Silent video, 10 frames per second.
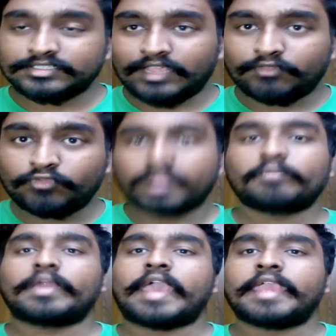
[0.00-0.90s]
is like free to
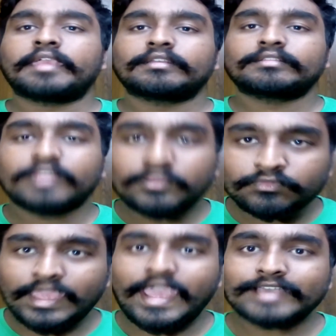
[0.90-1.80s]
play.
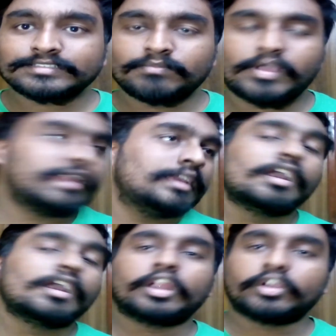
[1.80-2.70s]
If they ask
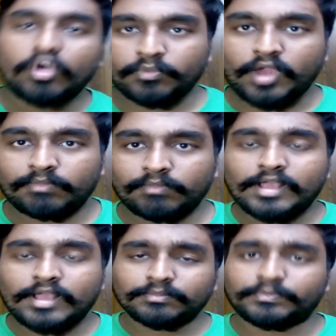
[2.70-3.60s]
money, no
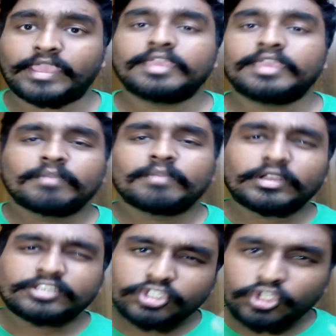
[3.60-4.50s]
problem, I'll pay.
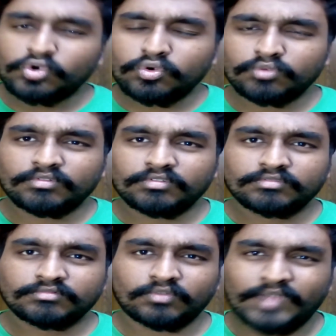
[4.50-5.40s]
But you,
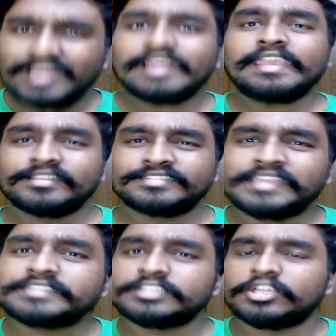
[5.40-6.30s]
really,
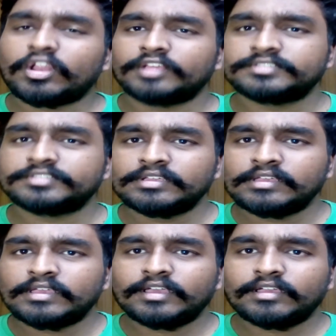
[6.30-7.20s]
$60,
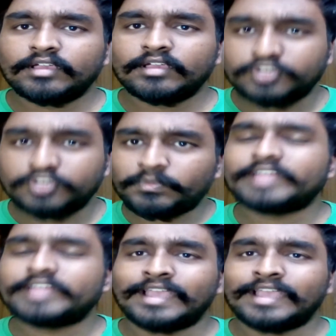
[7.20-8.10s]
a
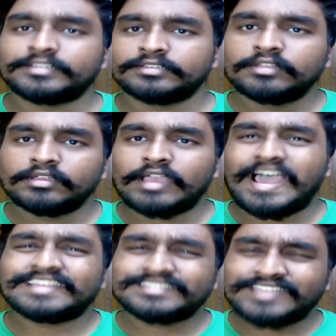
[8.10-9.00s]
AAA title,
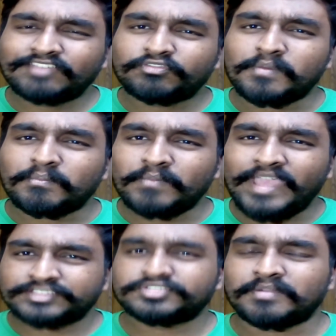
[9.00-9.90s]
asking for
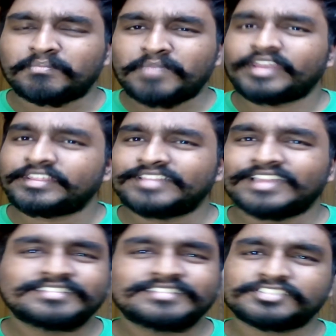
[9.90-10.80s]
extra money,
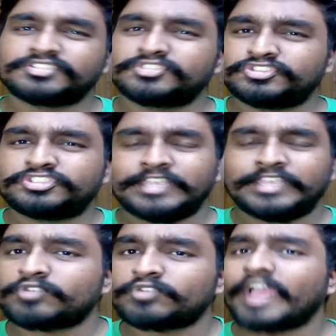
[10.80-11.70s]
that just
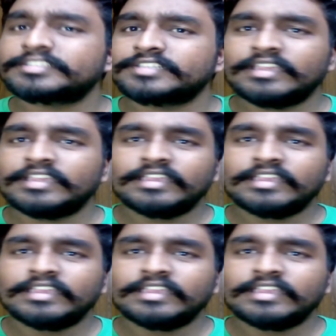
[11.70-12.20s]
cheap trash.